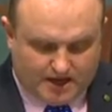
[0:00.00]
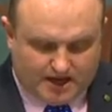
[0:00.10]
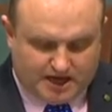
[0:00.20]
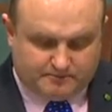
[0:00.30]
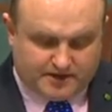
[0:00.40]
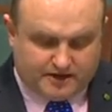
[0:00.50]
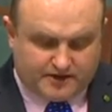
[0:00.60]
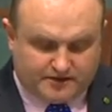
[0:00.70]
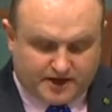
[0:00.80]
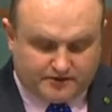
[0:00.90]
Now,
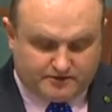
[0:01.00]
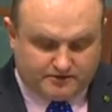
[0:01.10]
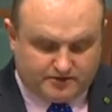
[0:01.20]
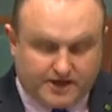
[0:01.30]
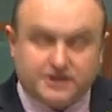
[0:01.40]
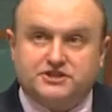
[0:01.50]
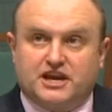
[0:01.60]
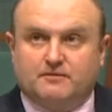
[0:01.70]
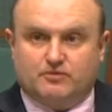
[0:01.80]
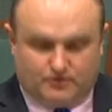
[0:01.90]
another
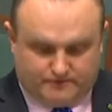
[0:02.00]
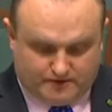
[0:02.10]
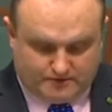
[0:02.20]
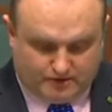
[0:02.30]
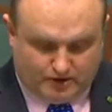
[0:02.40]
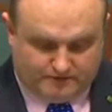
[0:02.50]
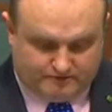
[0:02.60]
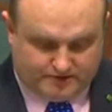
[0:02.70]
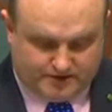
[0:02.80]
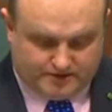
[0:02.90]
example of a
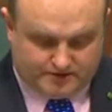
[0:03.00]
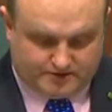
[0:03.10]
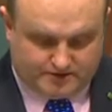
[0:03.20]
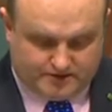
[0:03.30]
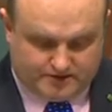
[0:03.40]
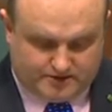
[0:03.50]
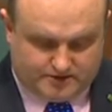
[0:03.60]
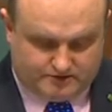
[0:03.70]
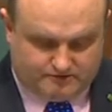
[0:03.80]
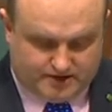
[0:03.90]
life-threatening
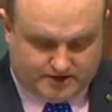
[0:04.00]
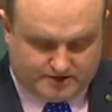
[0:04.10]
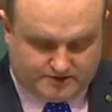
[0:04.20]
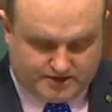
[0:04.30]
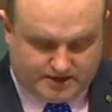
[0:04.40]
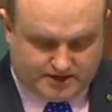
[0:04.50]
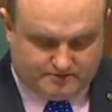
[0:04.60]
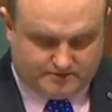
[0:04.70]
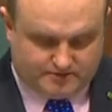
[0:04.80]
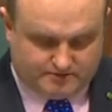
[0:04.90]
drug
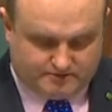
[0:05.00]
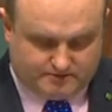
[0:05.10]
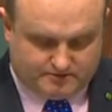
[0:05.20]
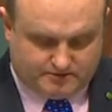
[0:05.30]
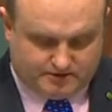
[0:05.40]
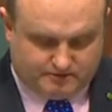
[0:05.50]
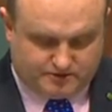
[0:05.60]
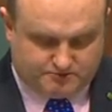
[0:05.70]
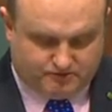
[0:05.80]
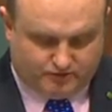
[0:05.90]

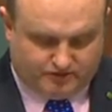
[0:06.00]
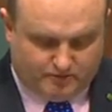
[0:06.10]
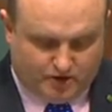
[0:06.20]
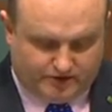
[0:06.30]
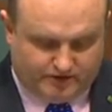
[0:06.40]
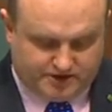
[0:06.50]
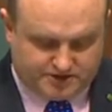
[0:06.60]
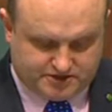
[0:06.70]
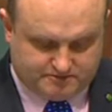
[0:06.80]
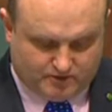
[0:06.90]
was brought to my
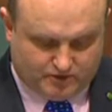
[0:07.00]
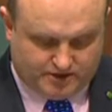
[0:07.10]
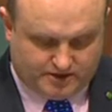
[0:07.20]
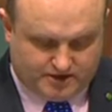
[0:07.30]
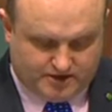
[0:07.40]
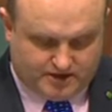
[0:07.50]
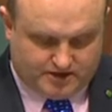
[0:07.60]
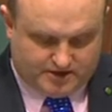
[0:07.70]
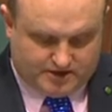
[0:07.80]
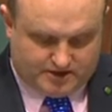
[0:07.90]
attention by
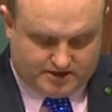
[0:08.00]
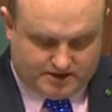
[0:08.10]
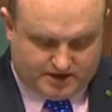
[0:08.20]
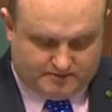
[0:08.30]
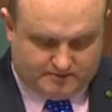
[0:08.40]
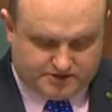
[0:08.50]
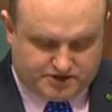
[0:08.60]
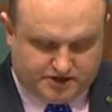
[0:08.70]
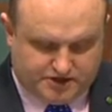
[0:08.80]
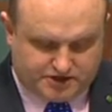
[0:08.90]

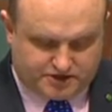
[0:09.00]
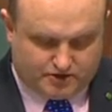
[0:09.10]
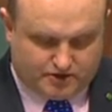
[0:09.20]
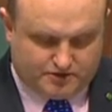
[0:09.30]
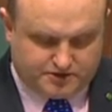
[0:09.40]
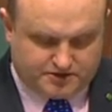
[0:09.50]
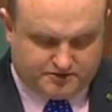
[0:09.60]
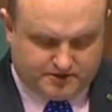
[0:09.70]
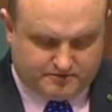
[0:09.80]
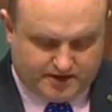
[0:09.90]
Jenny Scott, who's
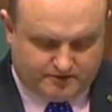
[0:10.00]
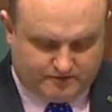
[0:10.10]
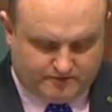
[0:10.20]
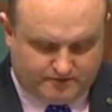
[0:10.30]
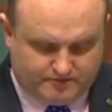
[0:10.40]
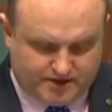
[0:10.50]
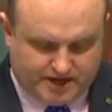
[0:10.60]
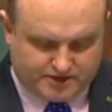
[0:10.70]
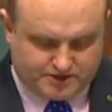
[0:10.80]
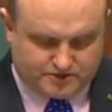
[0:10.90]
the mother of
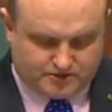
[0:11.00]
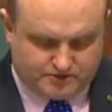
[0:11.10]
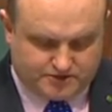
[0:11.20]
Bianca Scott.